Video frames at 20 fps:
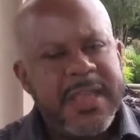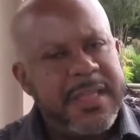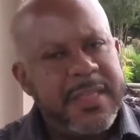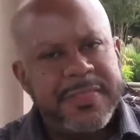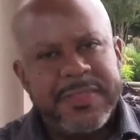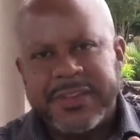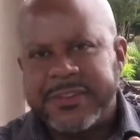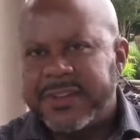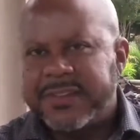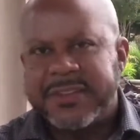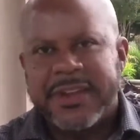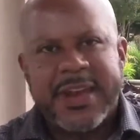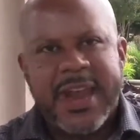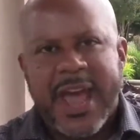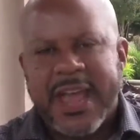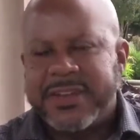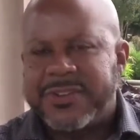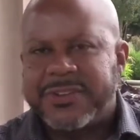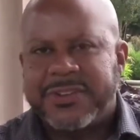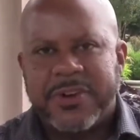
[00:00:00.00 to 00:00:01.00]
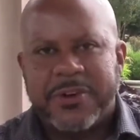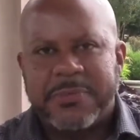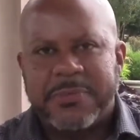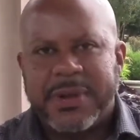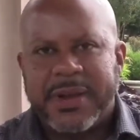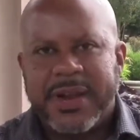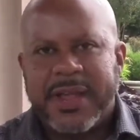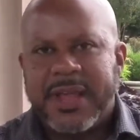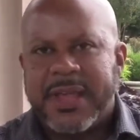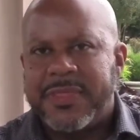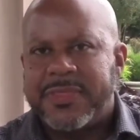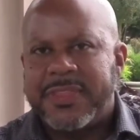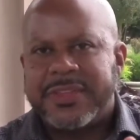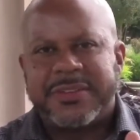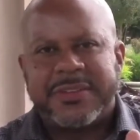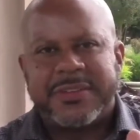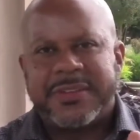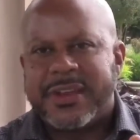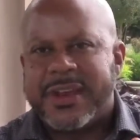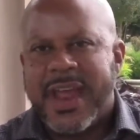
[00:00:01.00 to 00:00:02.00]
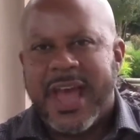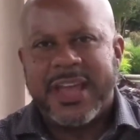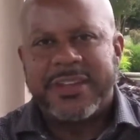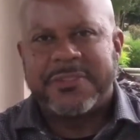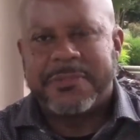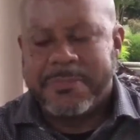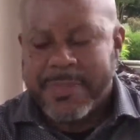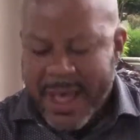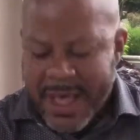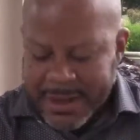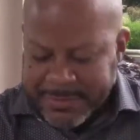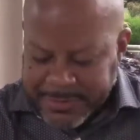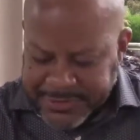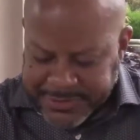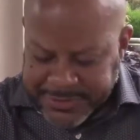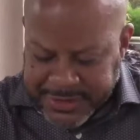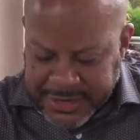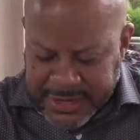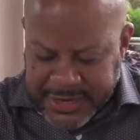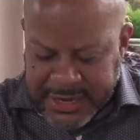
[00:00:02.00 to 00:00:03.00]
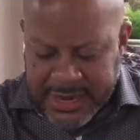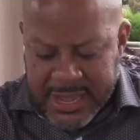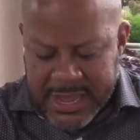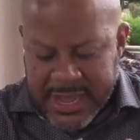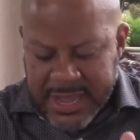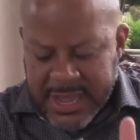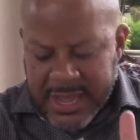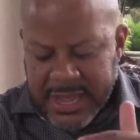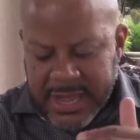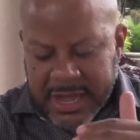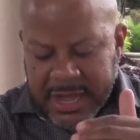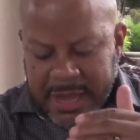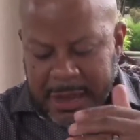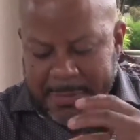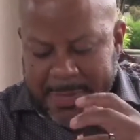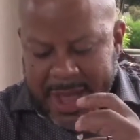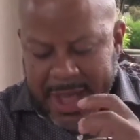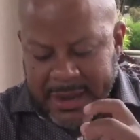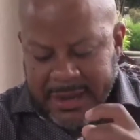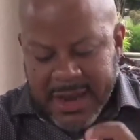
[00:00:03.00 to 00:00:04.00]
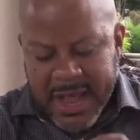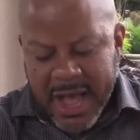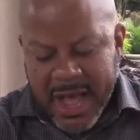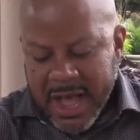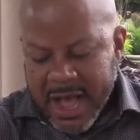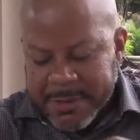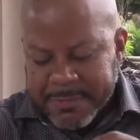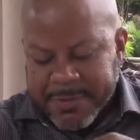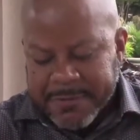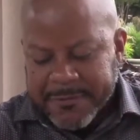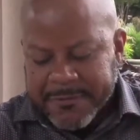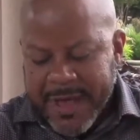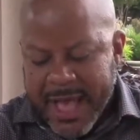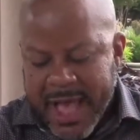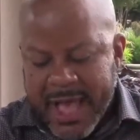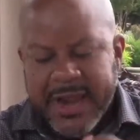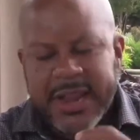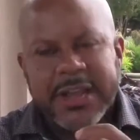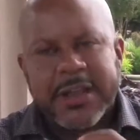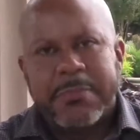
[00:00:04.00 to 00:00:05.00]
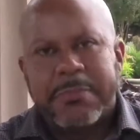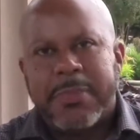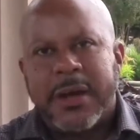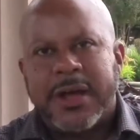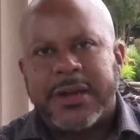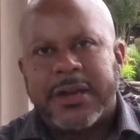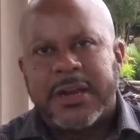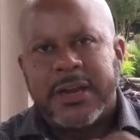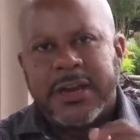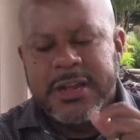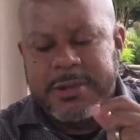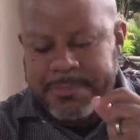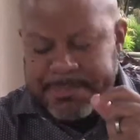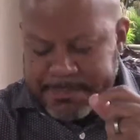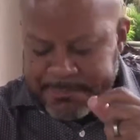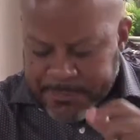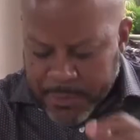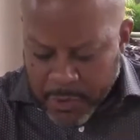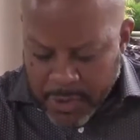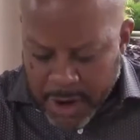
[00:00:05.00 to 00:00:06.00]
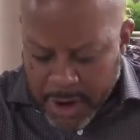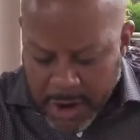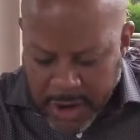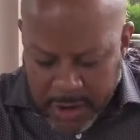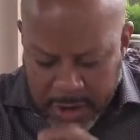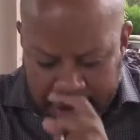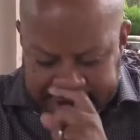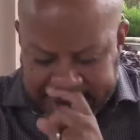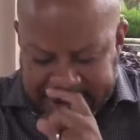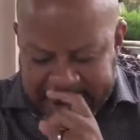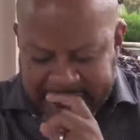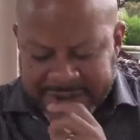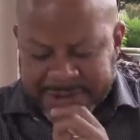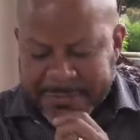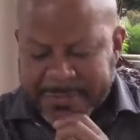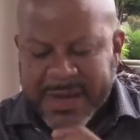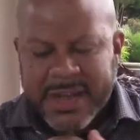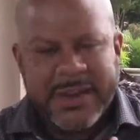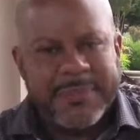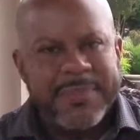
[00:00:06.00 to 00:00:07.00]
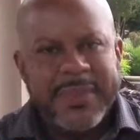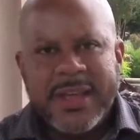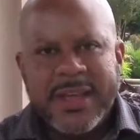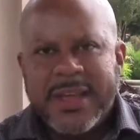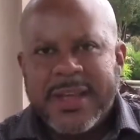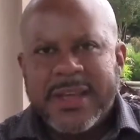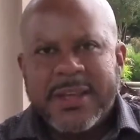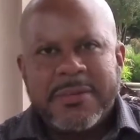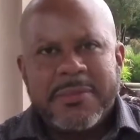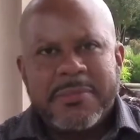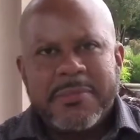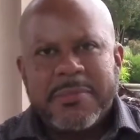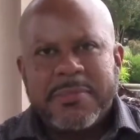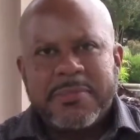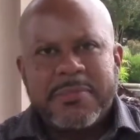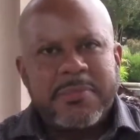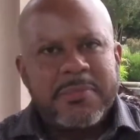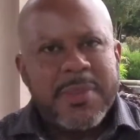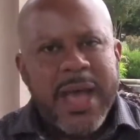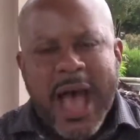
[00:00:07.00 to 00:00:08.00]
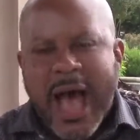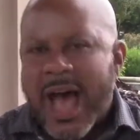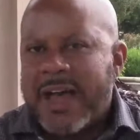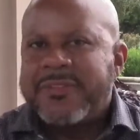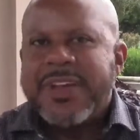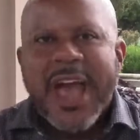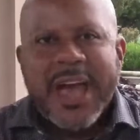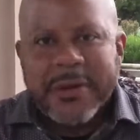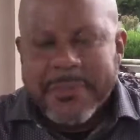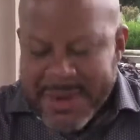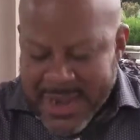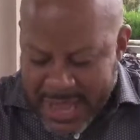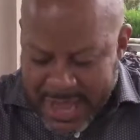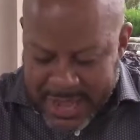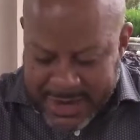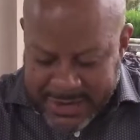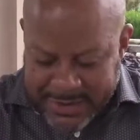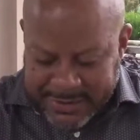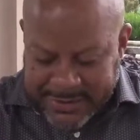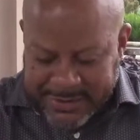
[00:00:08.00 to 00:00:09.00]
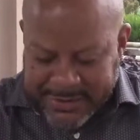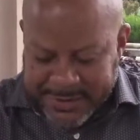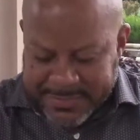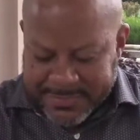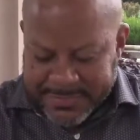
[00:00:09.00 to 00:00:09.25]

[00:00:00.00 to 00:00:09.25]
this is a nice sermonette. This is a nice Bible study about God providing abundantly for all our needs. But I've got to be honest.